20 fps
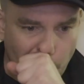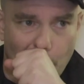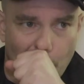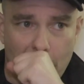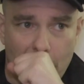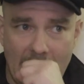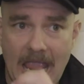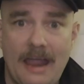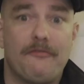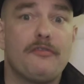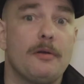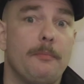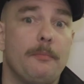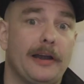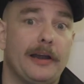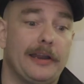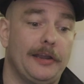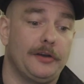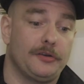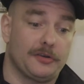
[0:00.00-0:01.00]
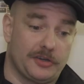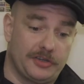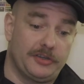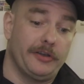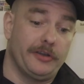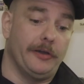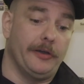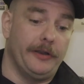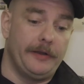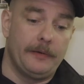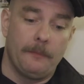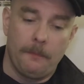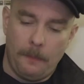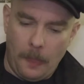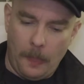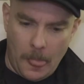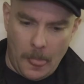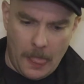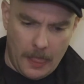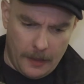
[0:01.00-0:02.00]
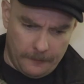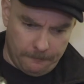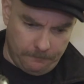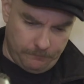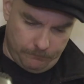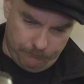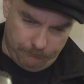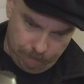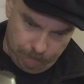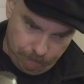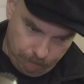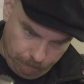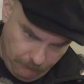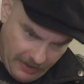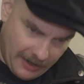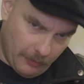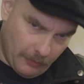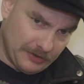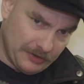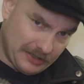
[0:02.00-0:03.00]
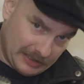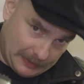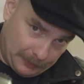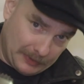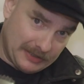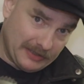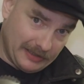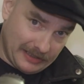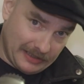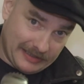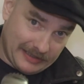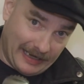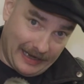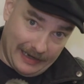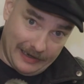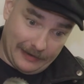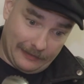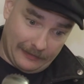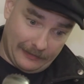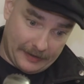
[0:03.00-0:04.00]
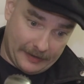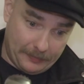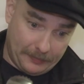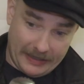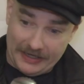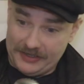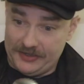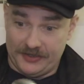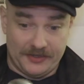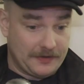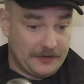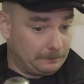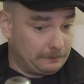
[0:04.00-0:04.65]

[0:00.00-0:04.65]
everybody understood and it was explicitly stated in a lot of places